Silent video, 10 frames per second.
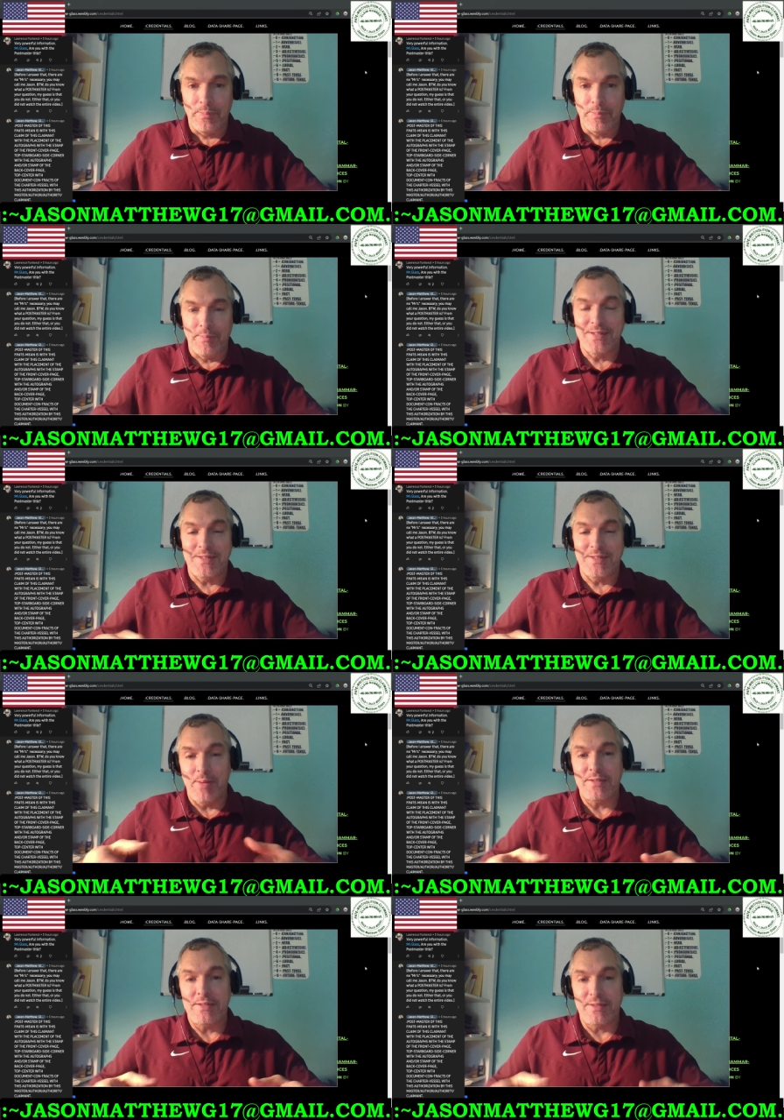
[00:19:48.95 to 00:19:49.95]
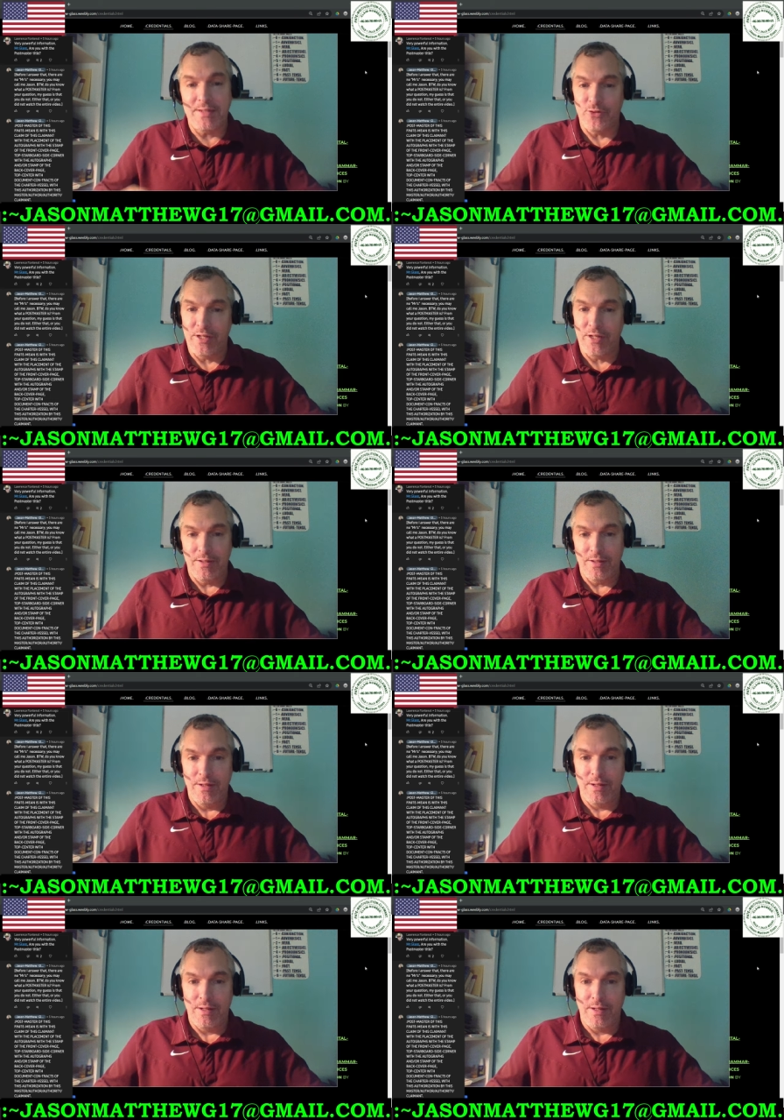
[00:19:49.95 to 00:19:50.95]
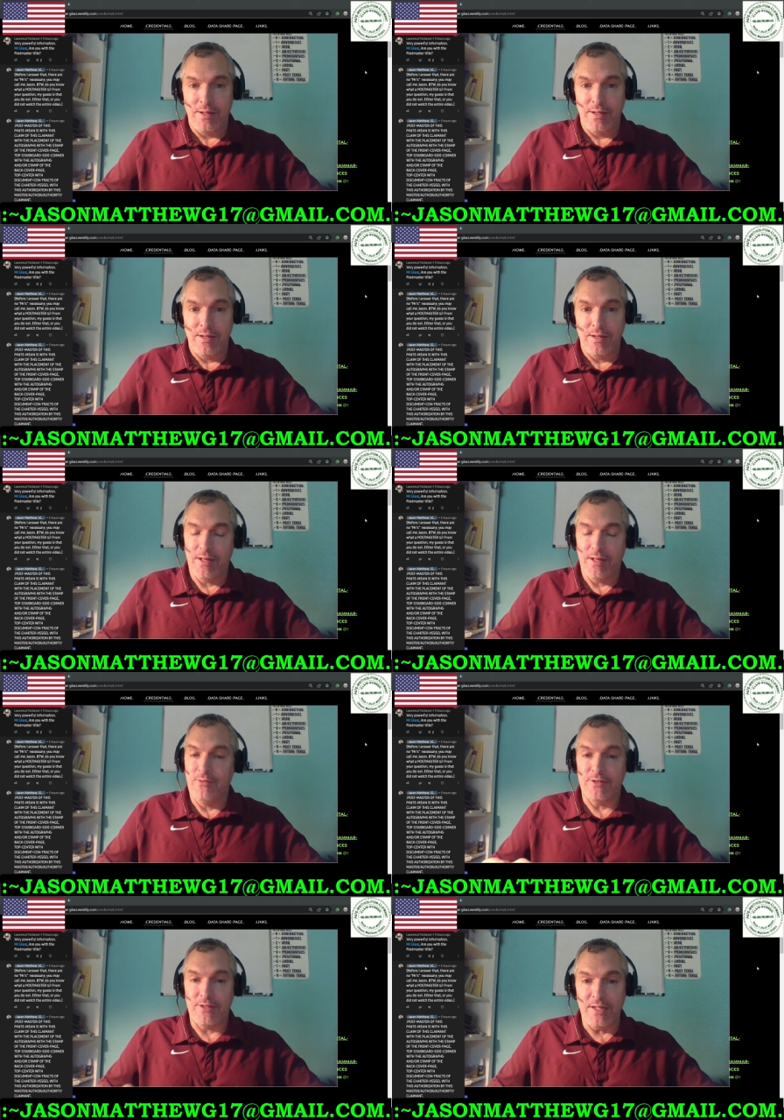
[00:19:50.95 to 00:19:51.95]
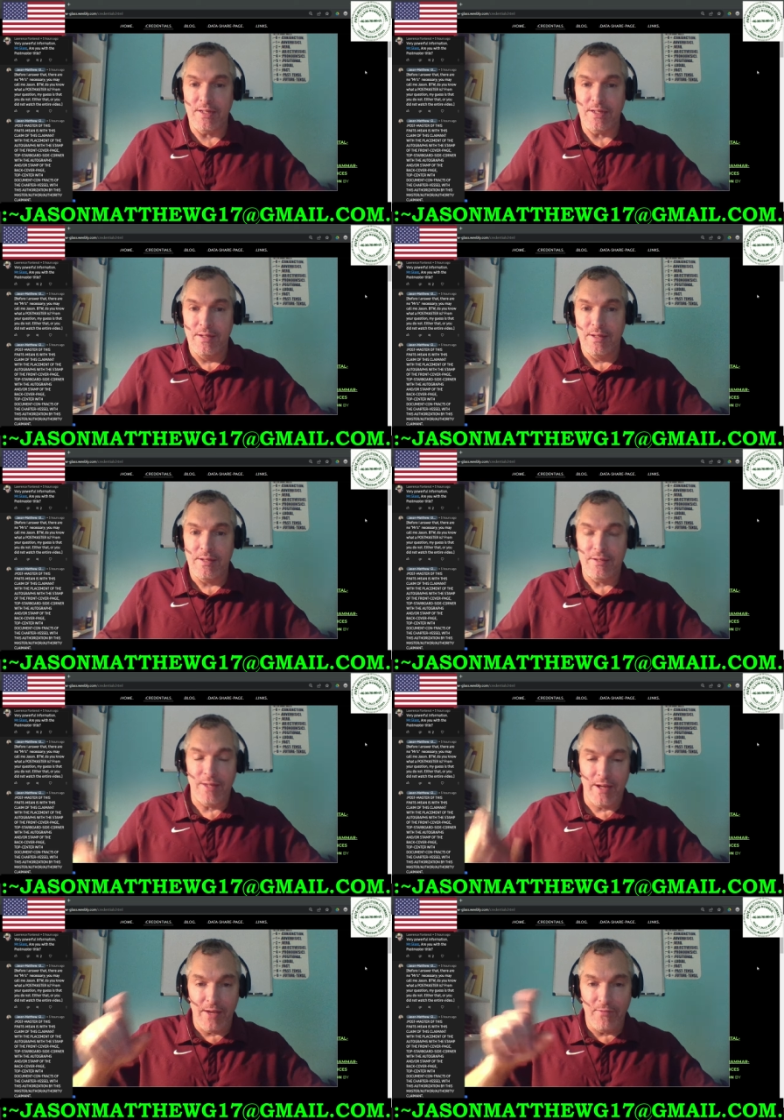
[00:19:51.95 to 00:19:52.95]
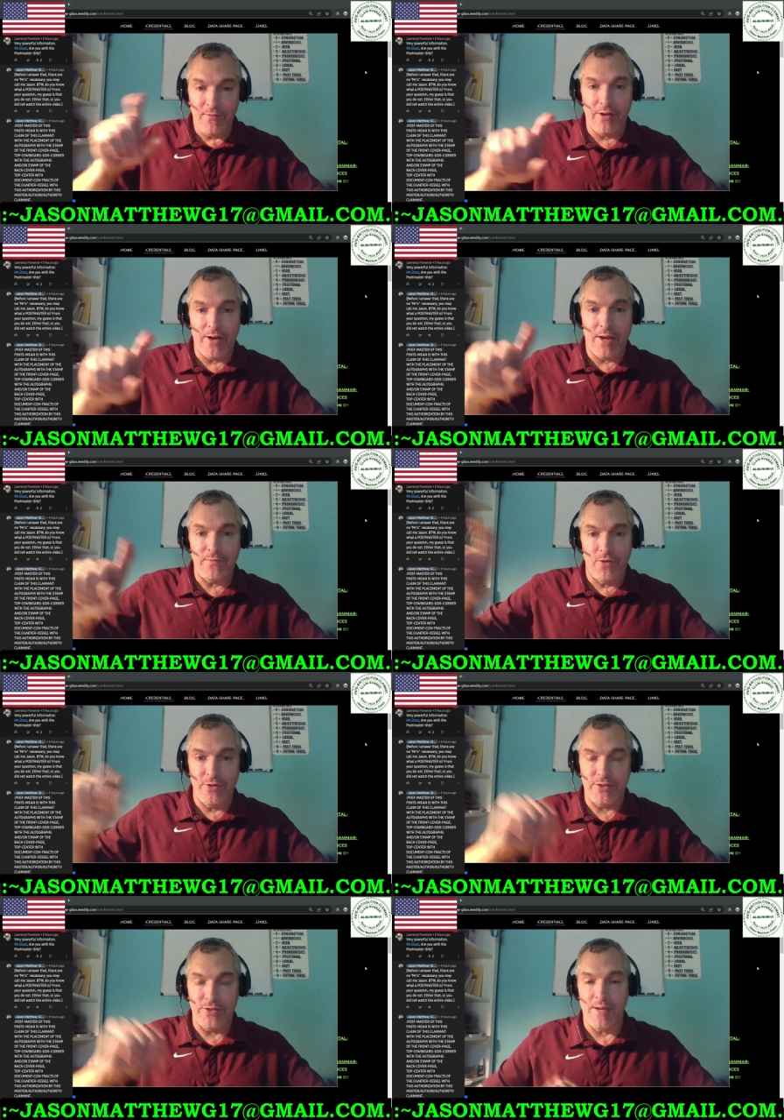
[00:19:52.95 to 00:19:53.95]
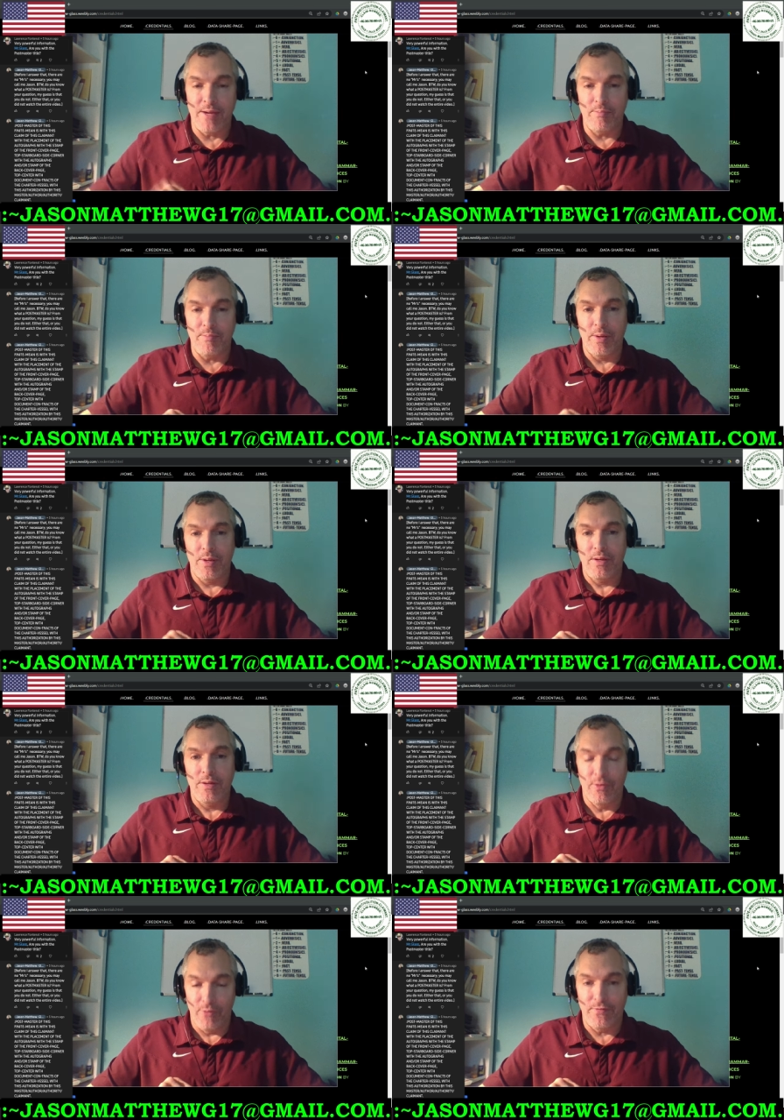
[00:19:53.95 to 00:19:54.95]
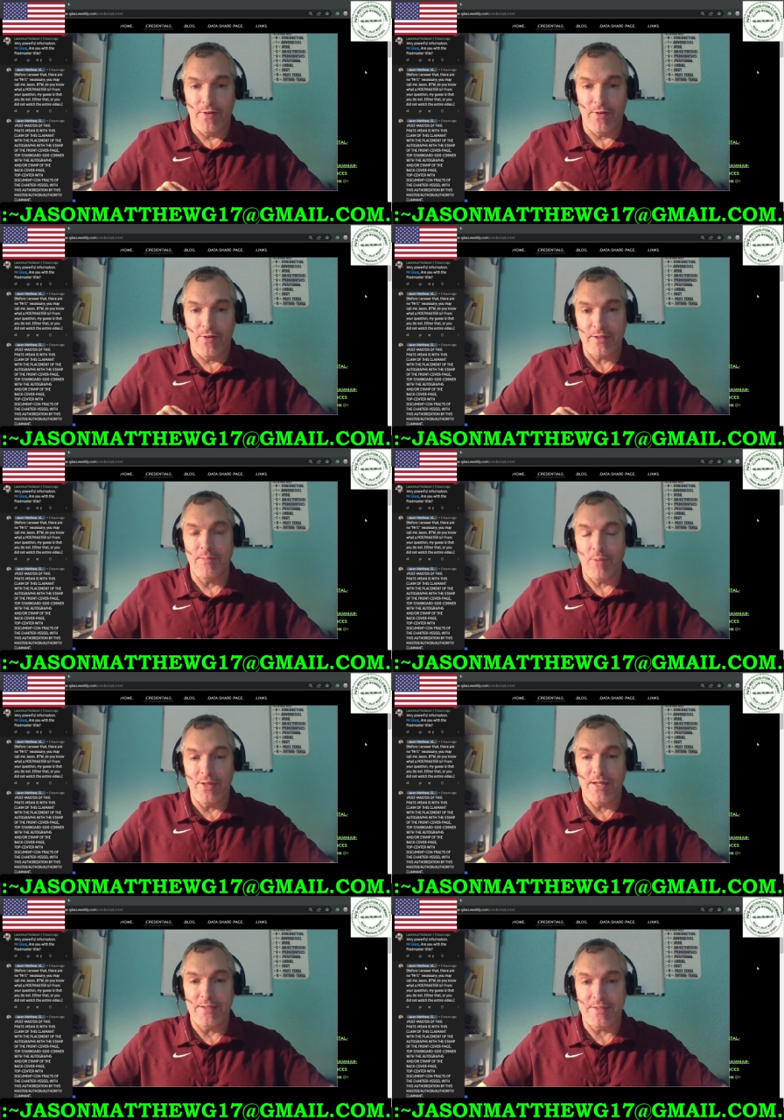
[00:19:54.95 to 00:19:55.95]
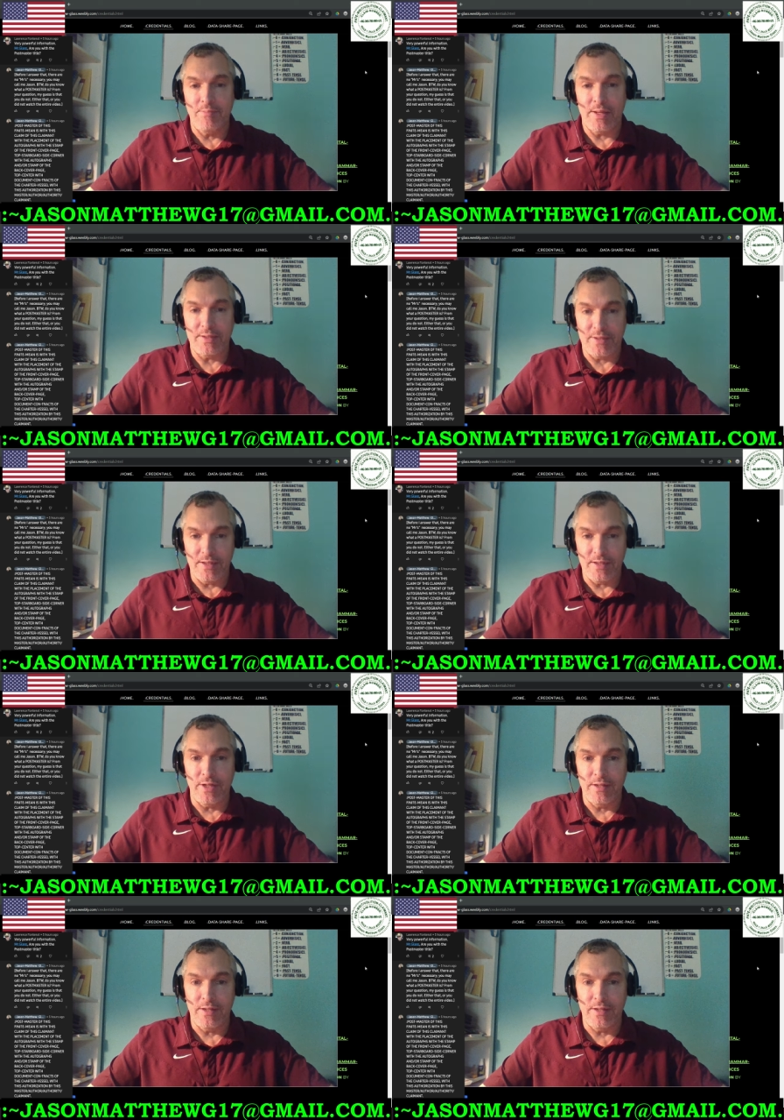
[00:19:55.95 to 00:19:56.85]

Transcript: my C P A S C treaty. And you will see that I have autographed over the stamp, the Red Fox stamp, on that C P A S C treaty.